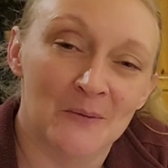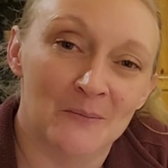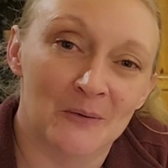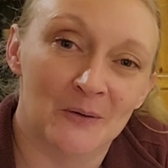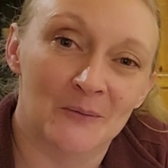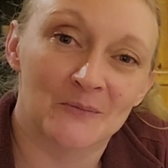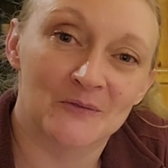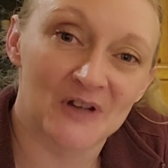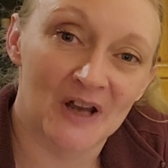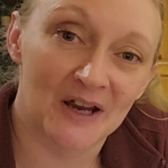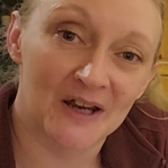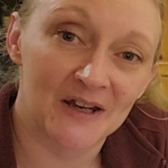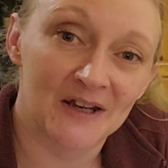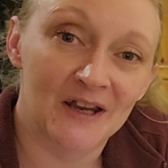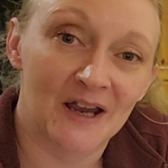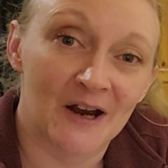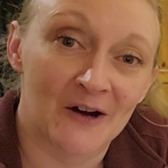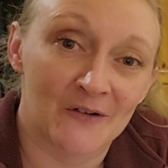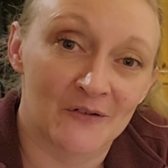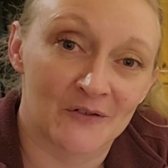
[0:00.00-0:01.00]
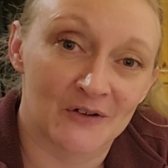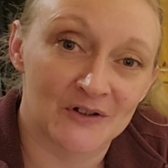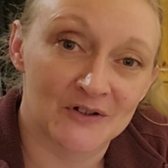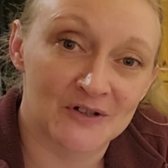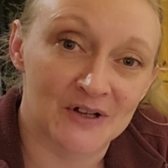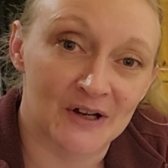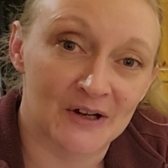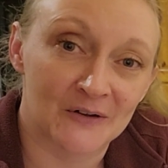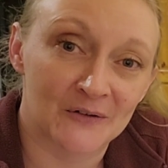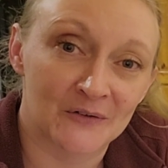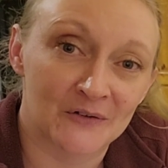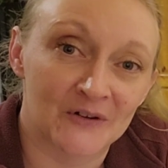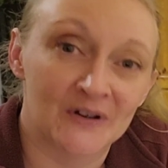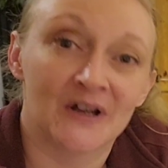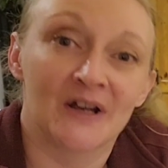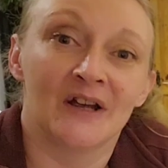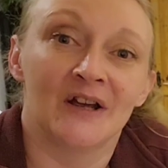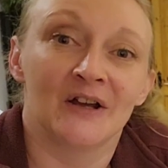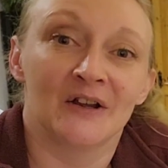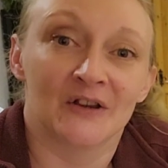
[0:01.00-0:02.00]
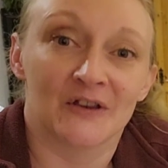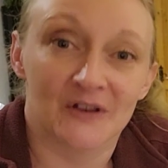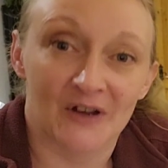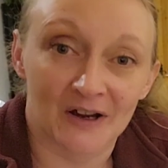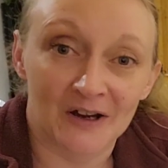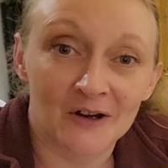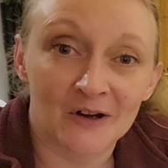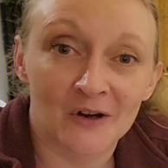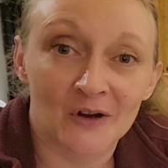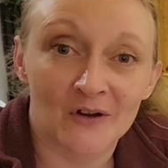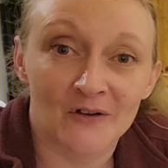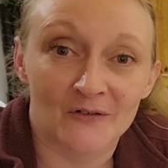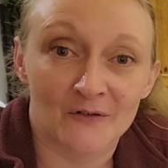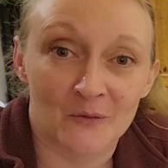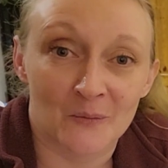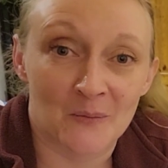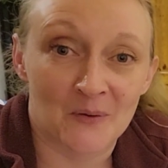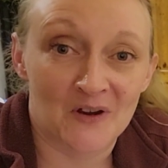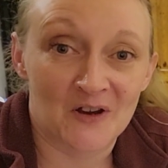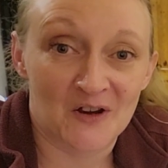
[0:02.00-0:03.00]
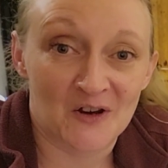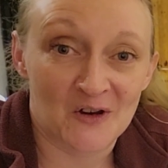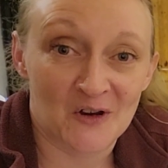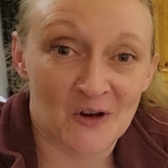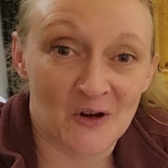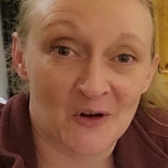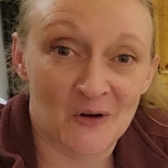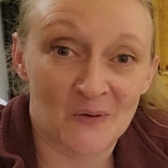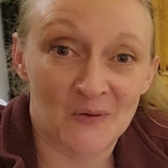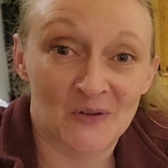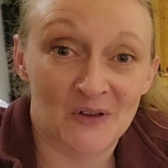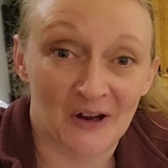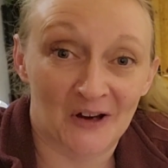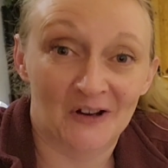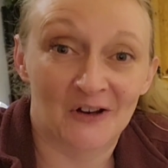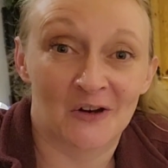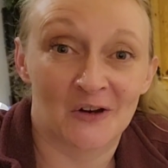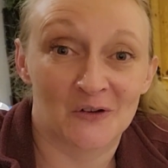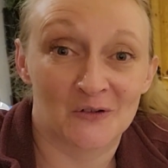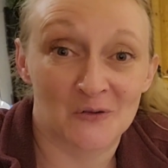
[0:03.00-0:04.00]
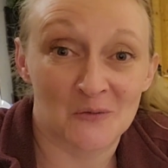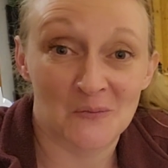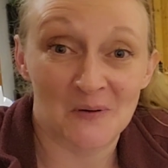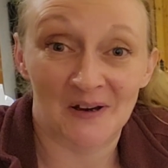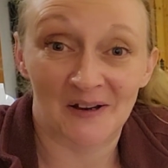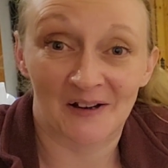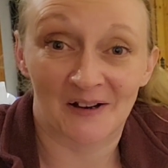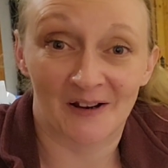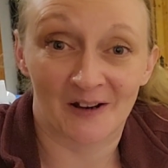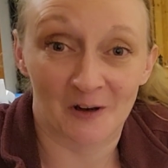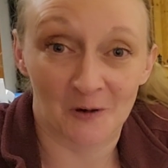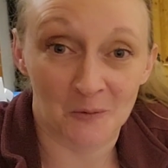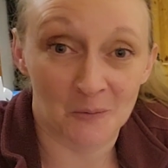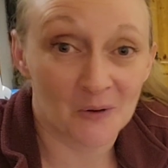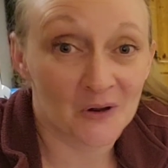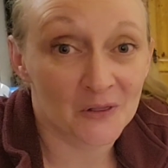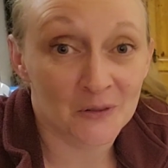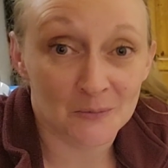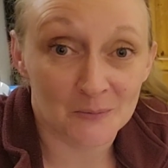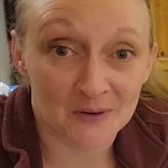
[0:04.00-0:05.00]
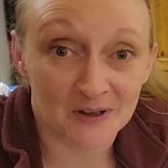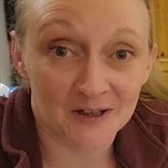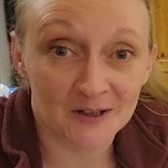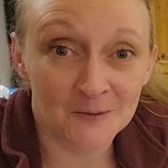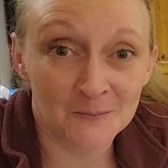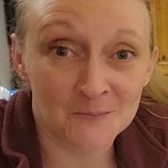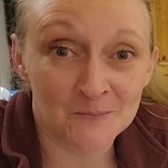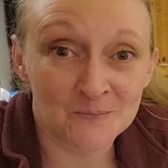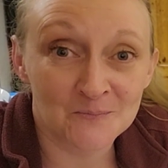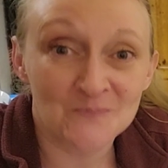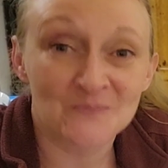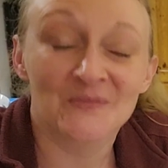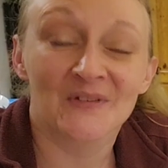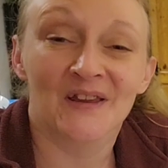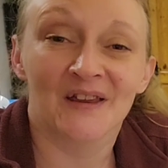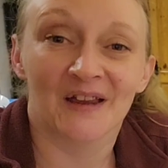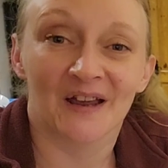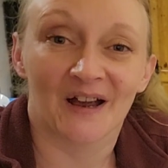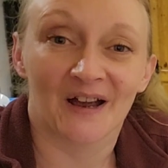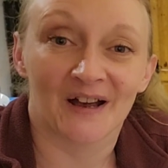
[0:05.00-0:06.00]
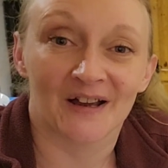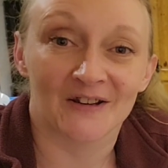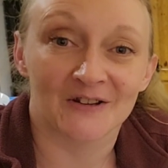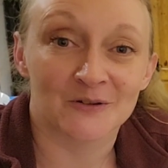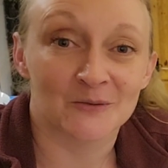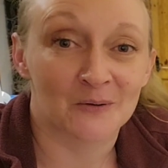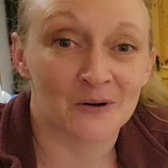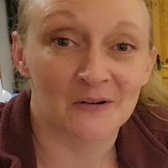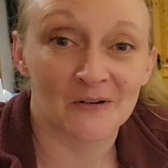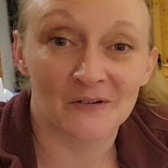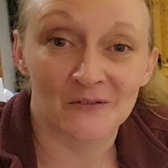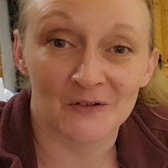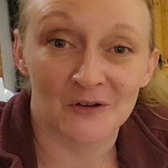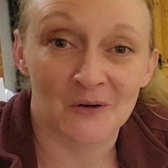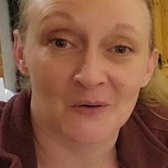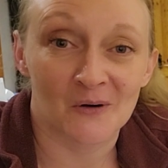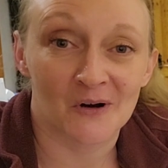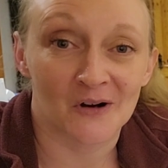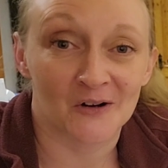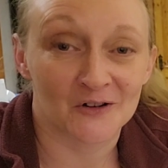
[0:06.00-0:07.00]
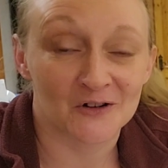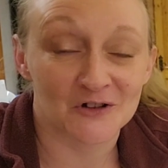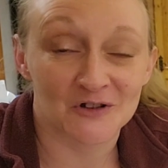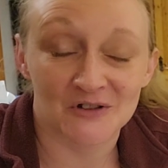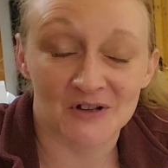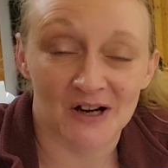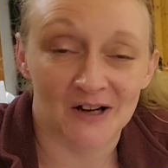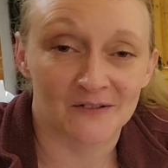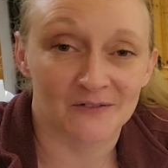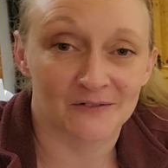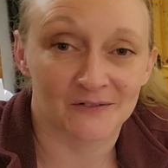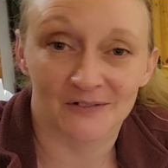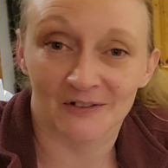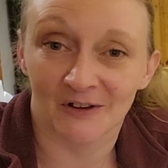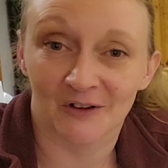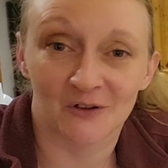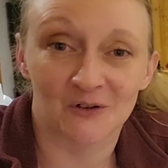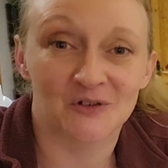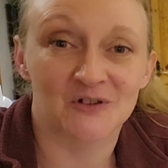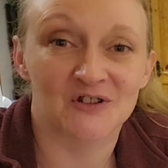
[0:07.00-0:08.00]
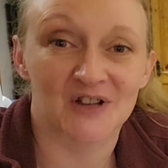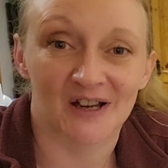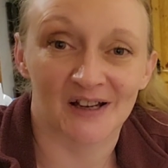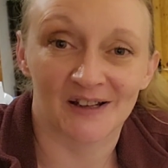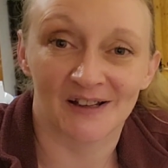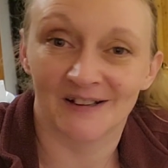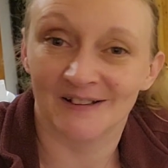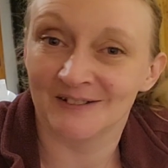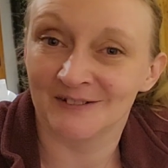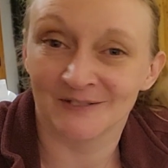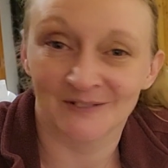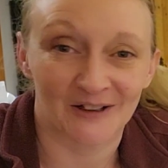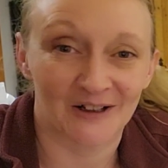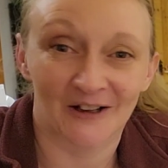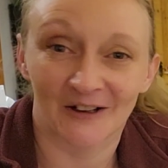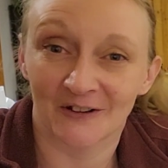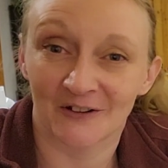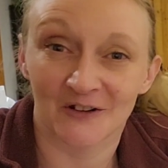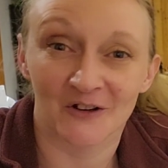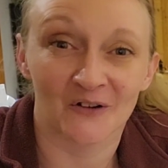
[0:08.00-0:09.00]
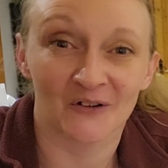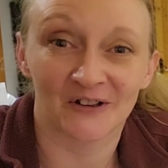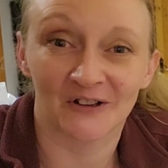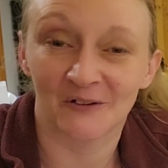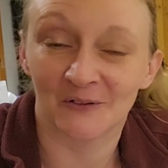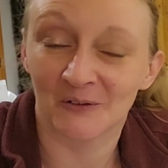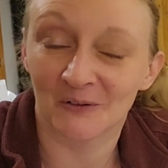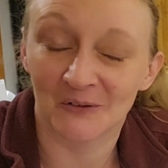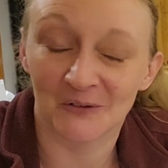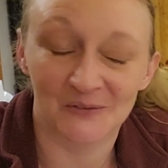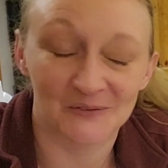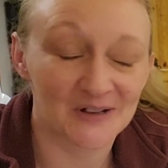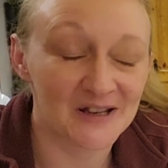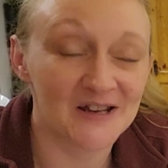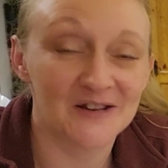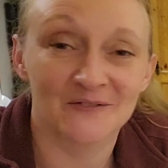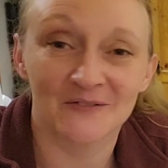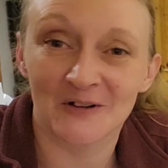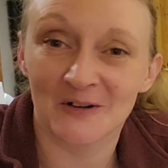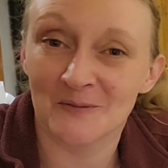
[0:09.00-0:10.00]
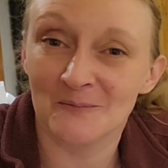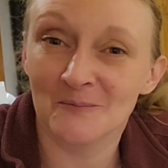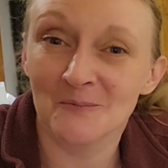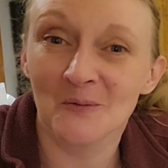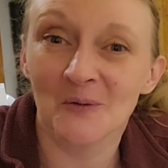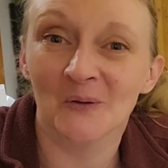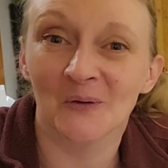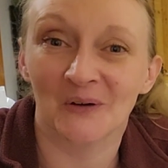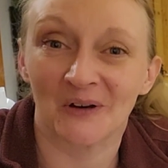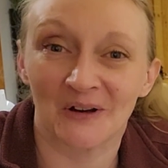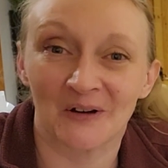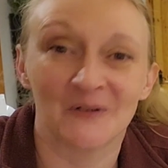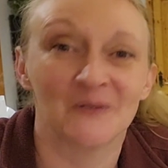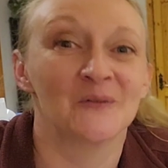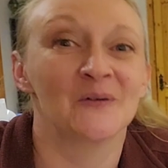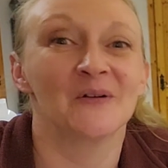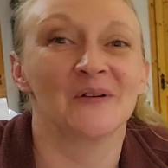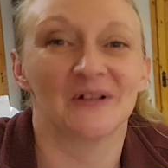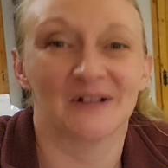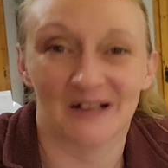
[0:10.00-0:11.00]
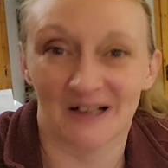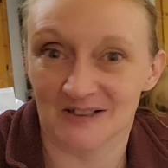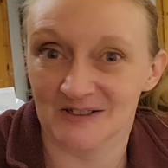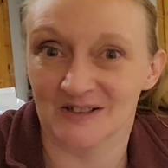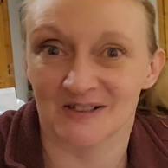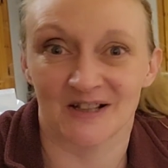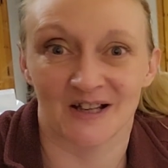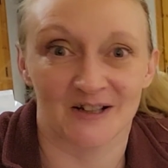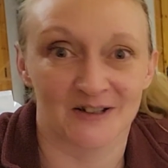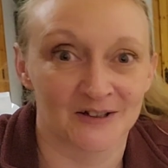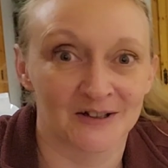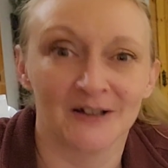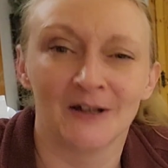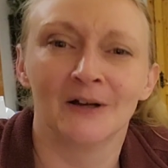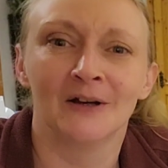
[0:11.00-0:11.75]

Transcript: But take care of yourselves. Thank you for being you. Thank you for being here with me. And wherever you are, just have a good day and night, evening, morning, as I said.